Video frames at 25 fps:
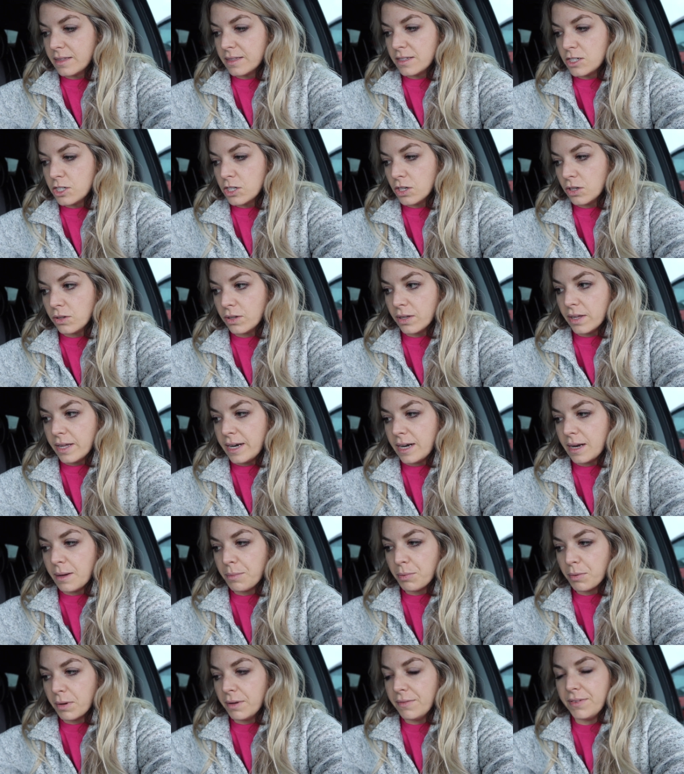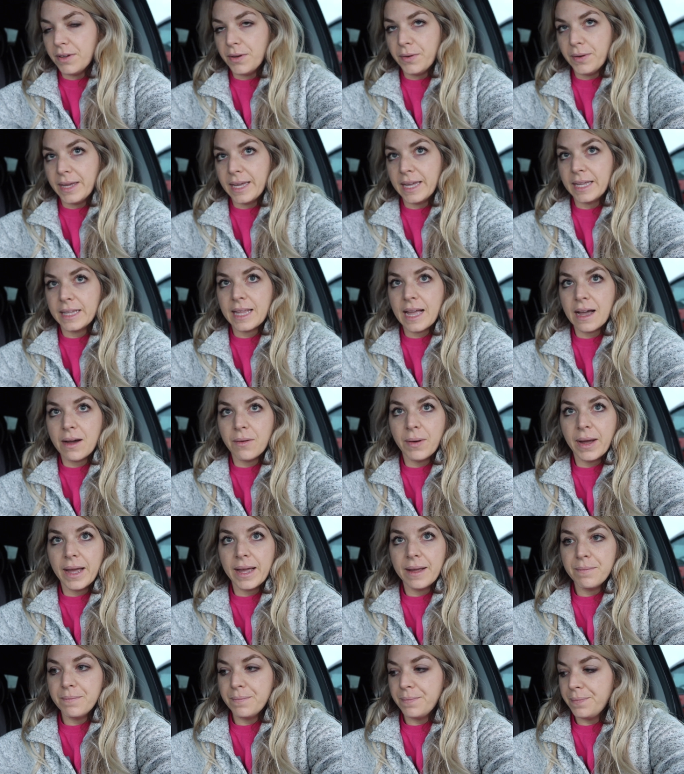she'll end up reviewing it that
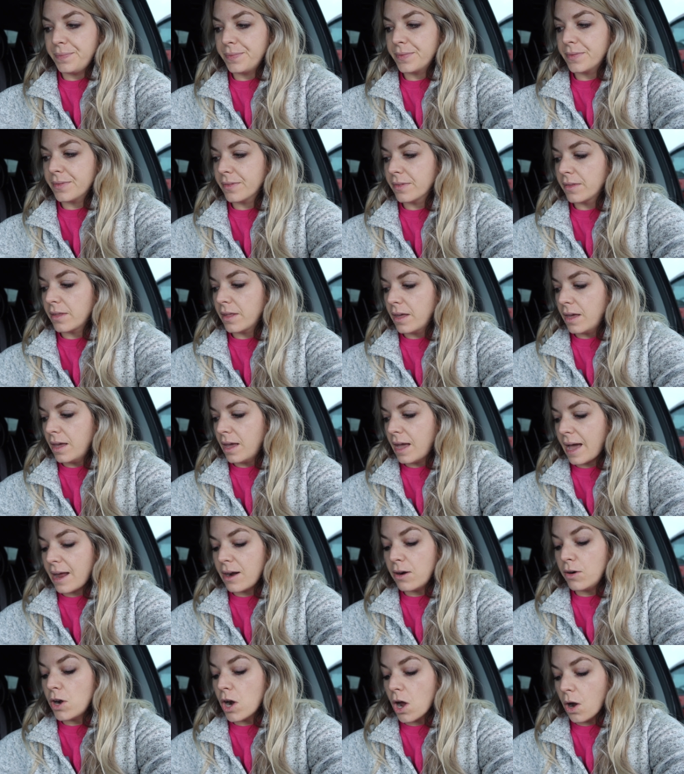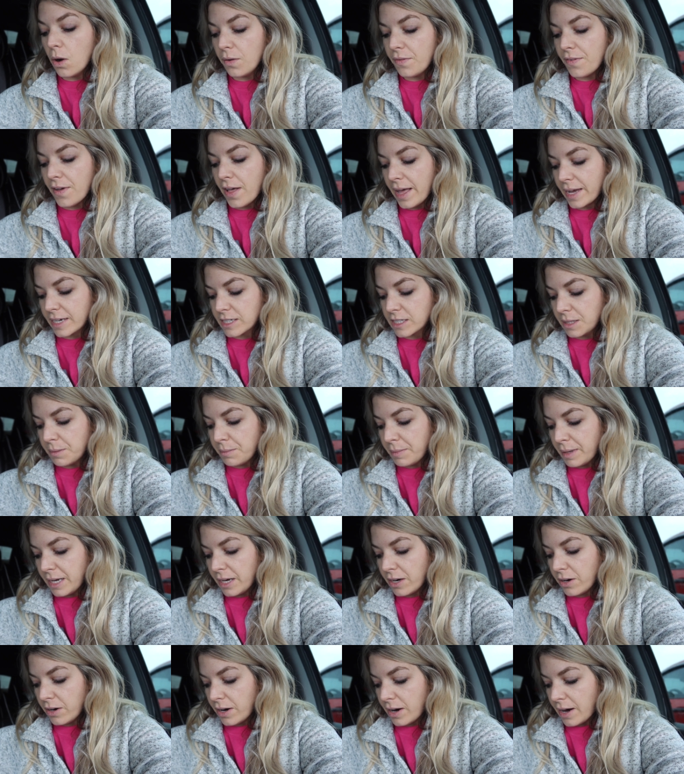way. I don't know if I'll actually
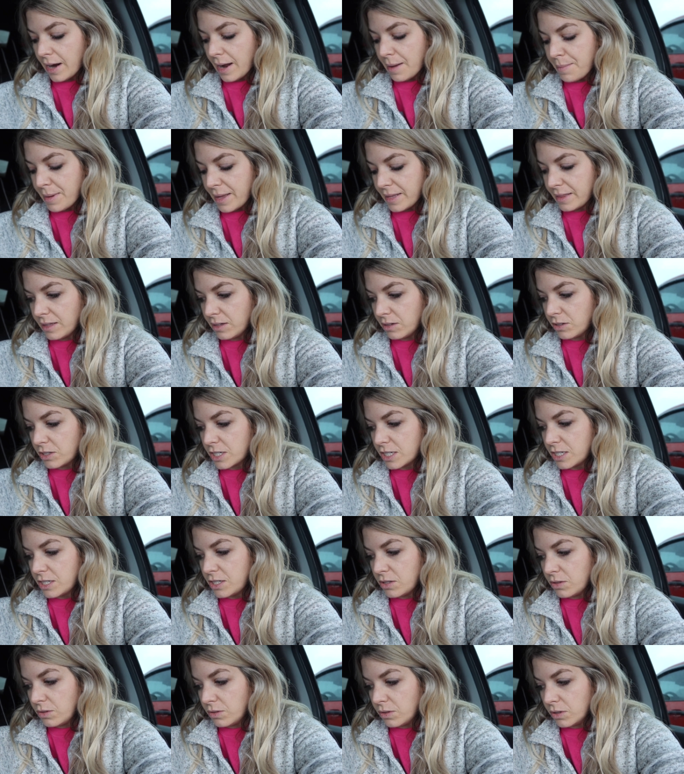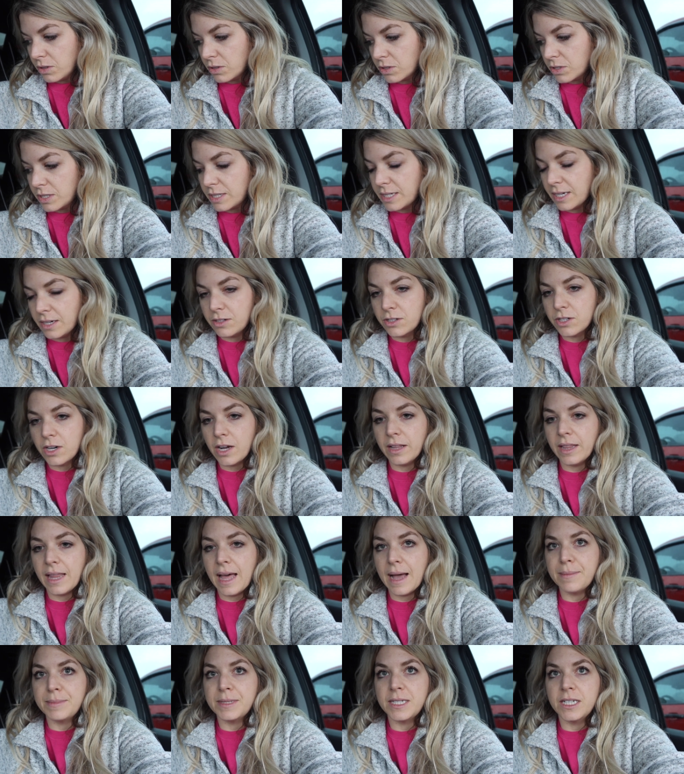meet her. I bet they'll just do ultrasound draw
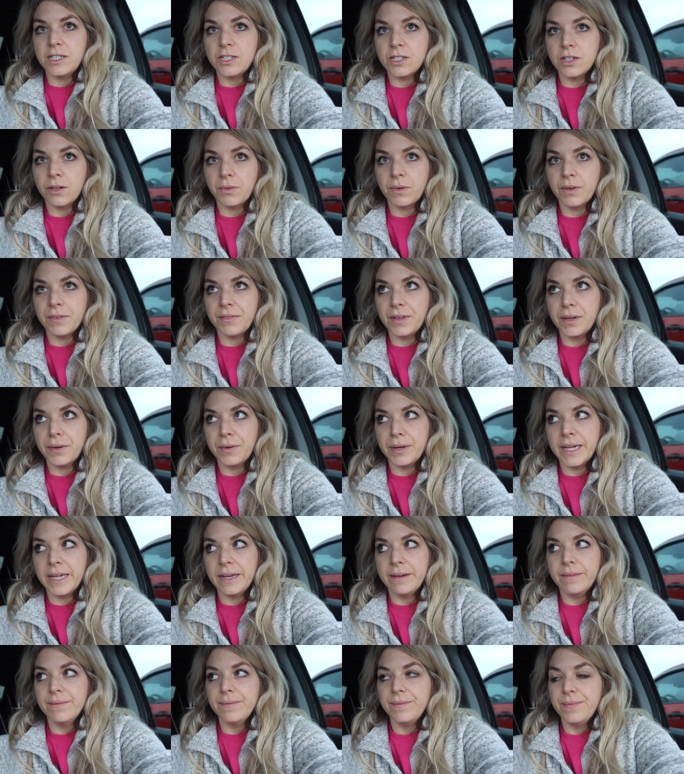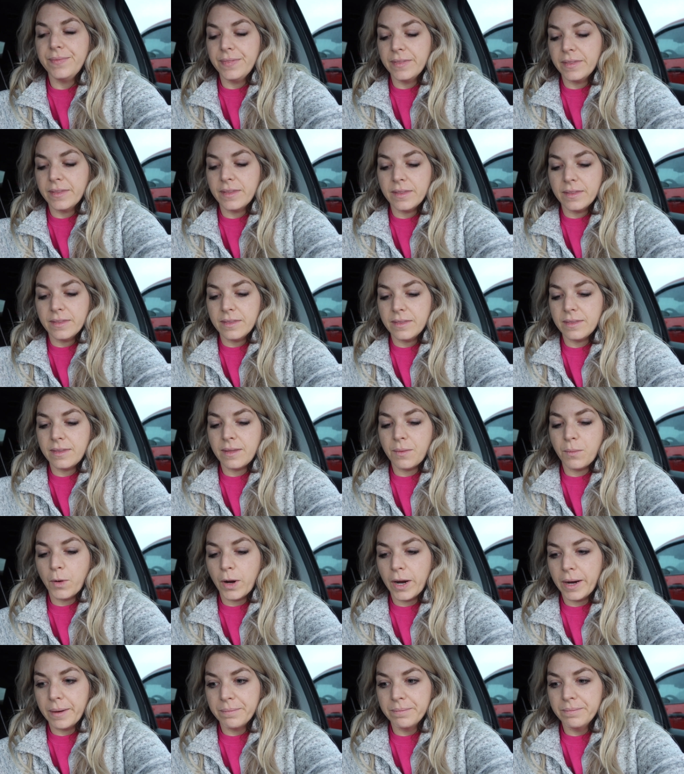labs and she'll review it
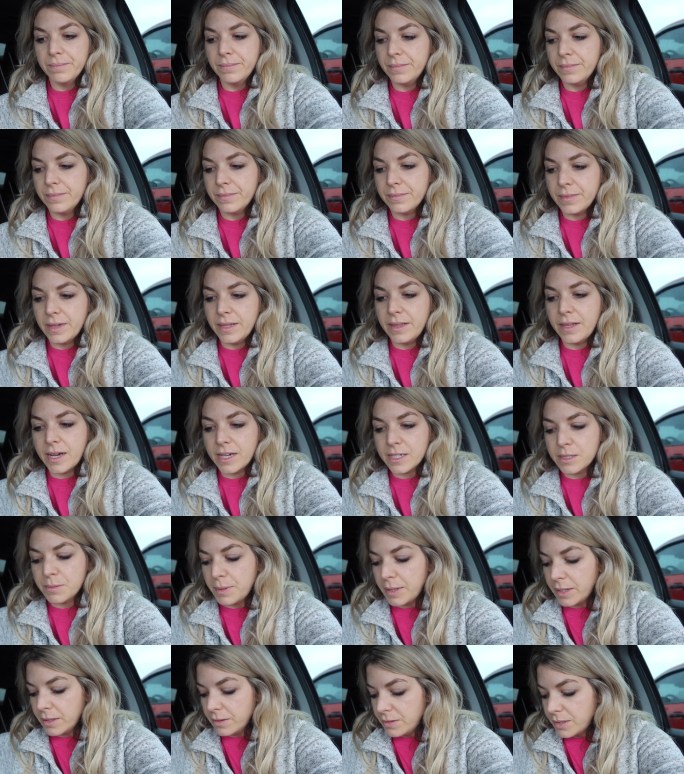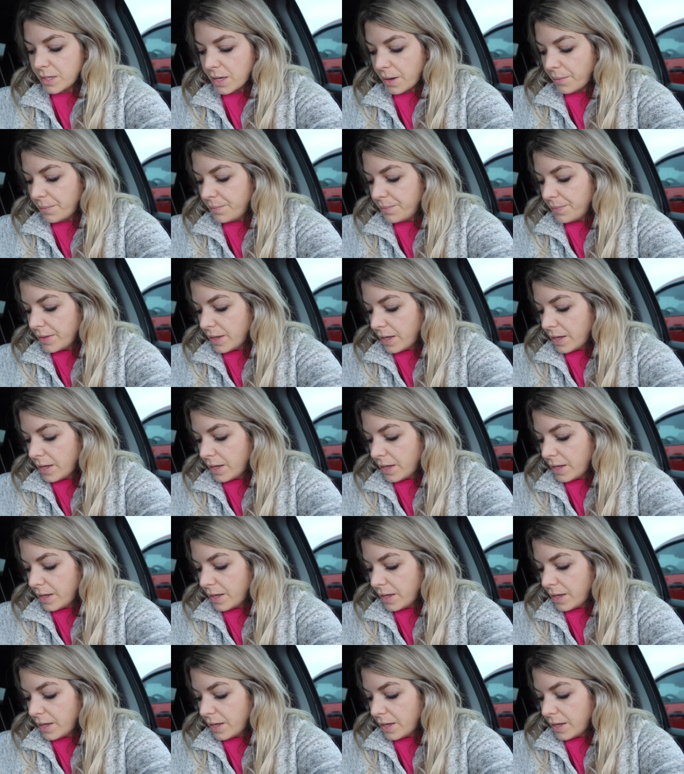somewhere in the hospital. So